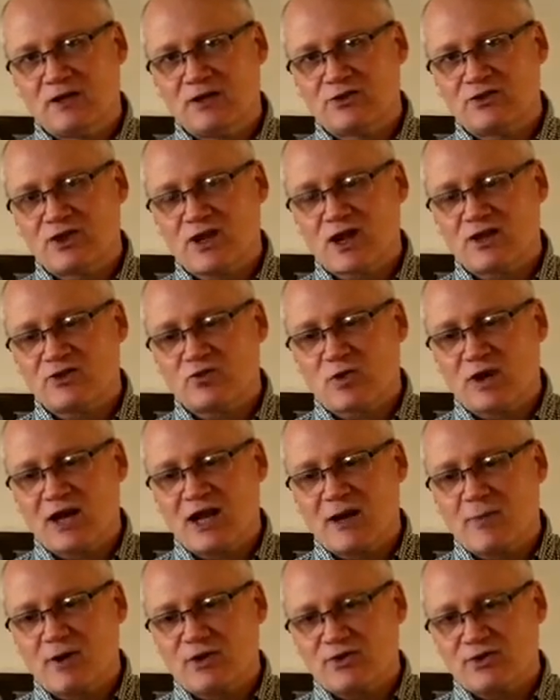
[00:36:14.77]
John's
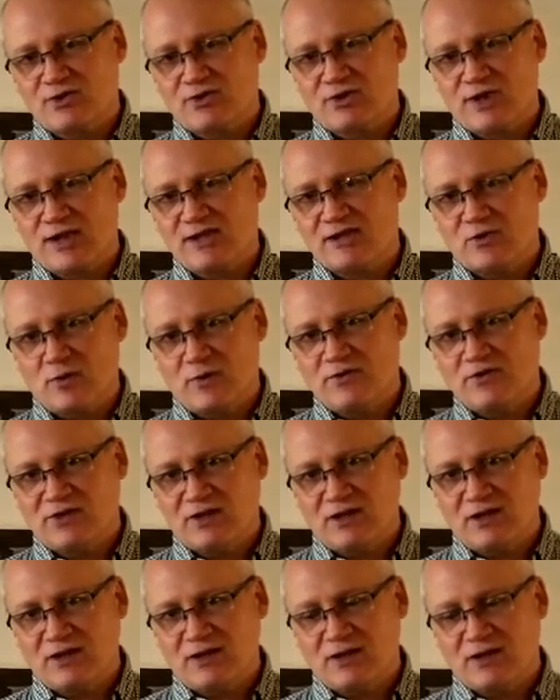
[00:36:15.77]
writing about those things that we've
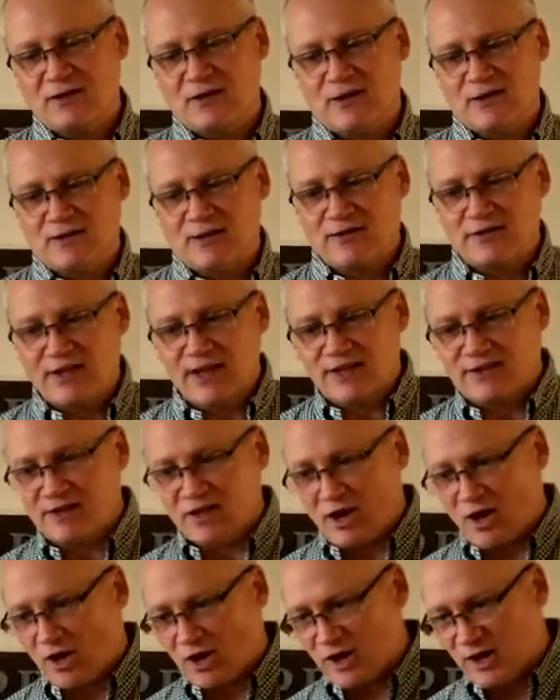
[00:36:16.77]
seen, the things
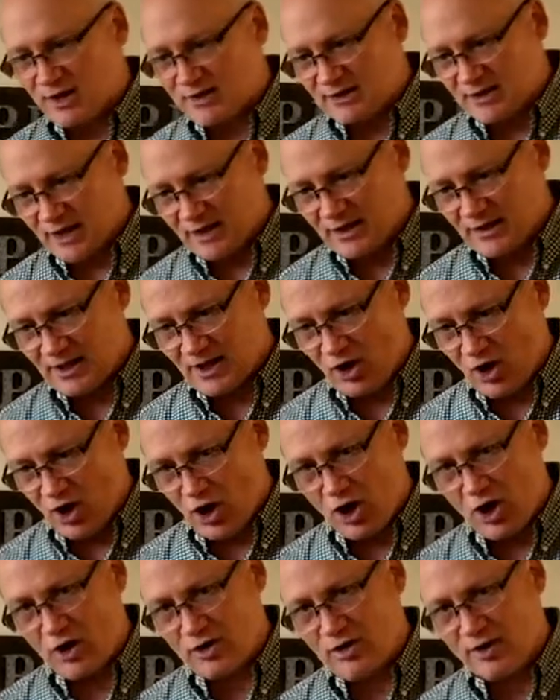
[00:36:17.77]
that are going to that
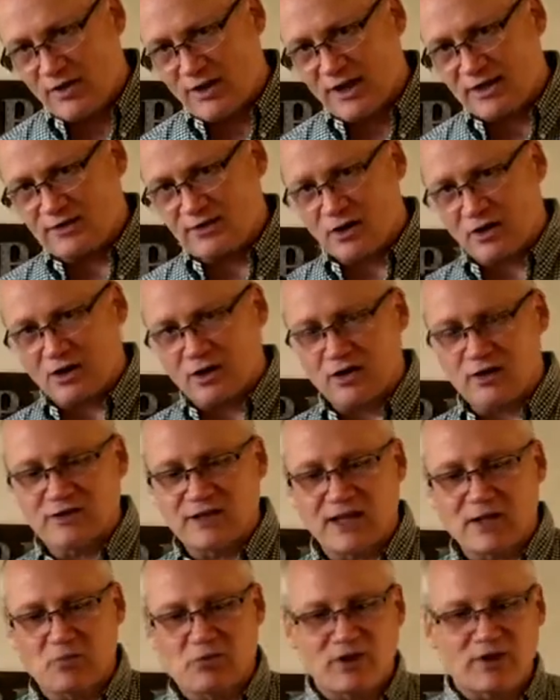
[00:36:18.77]
are, and things that are going to
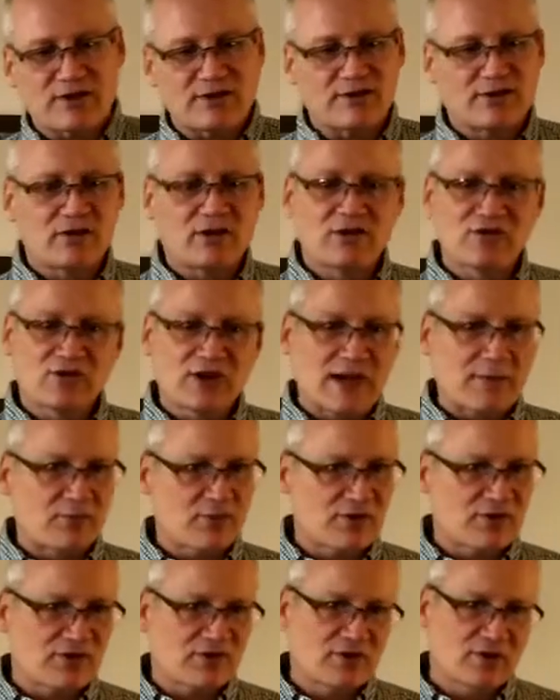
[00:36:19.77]
take place.
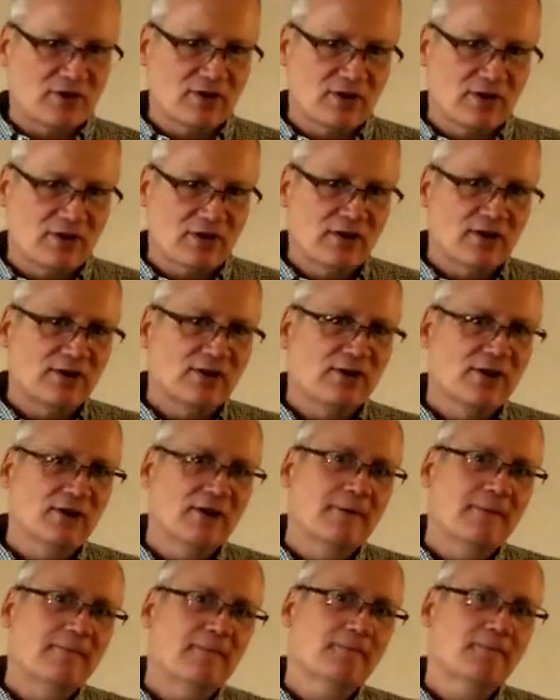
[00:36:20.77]
Chapters
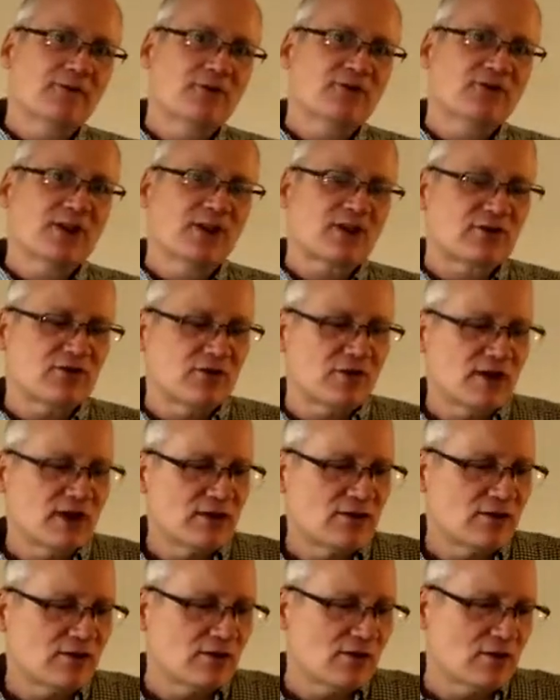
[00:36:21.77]
six to the
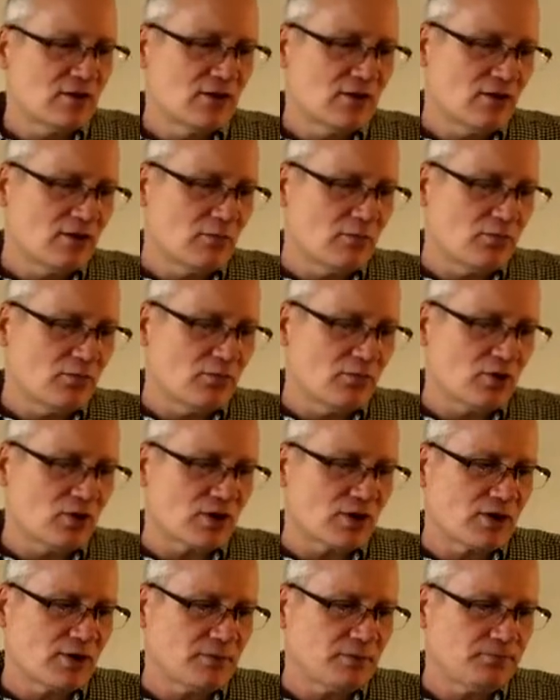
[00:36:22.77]
end of the
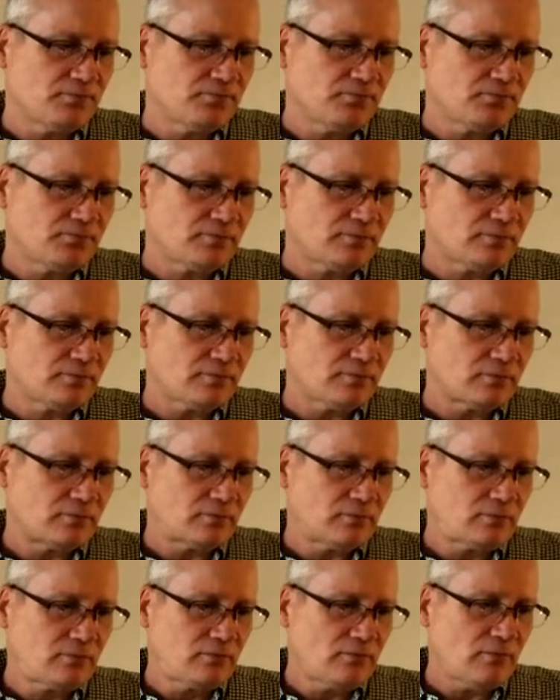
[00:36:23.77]
book.
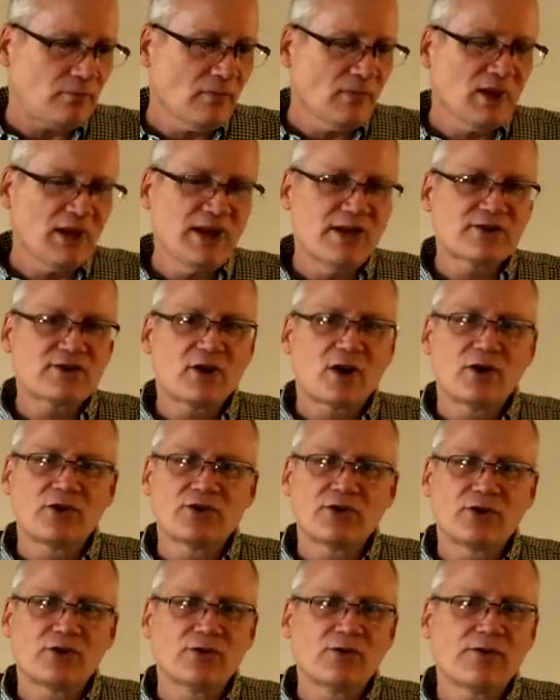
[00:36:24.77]
He is our
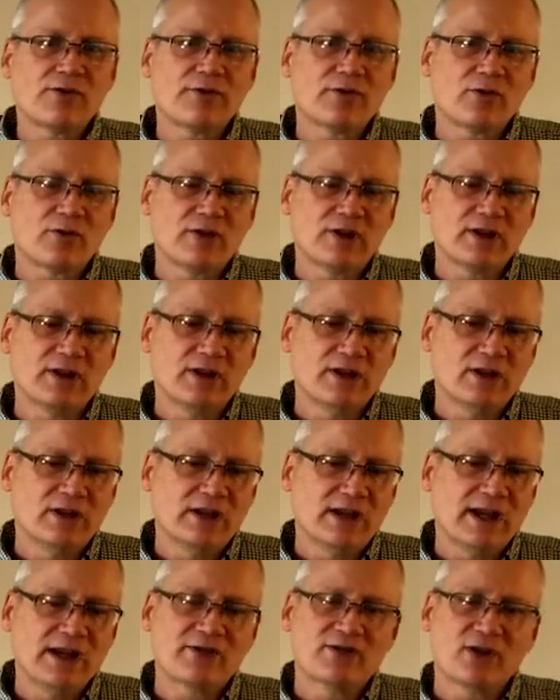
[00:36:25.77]
eternal authority.
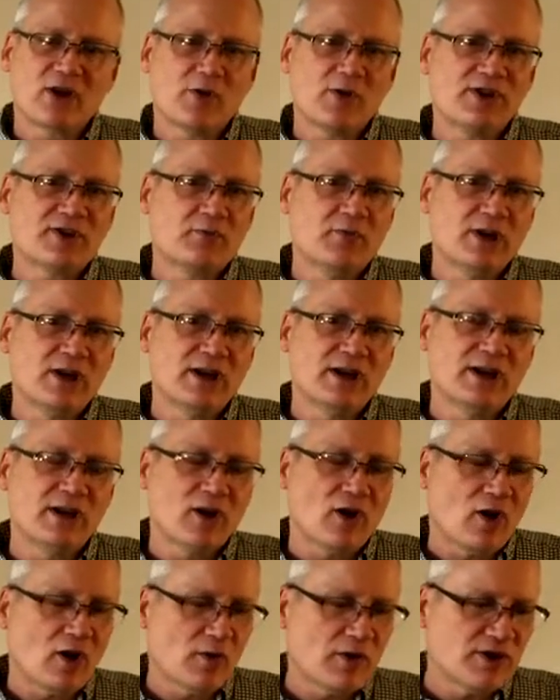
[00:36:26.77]
He has always been. He
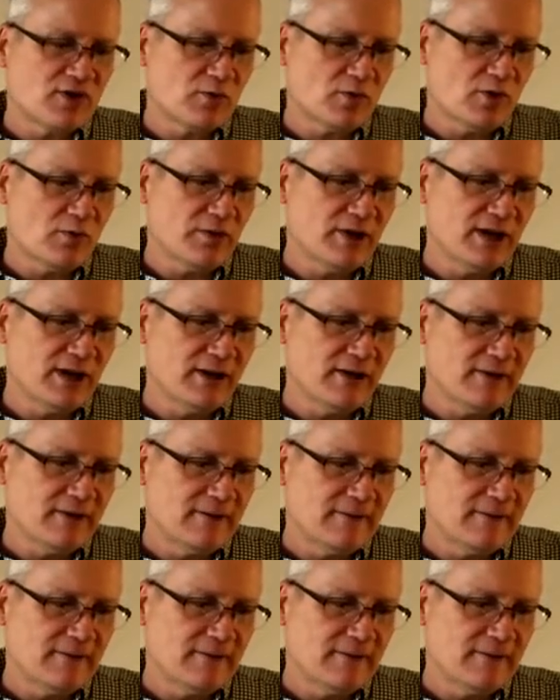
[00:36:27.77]
always will be.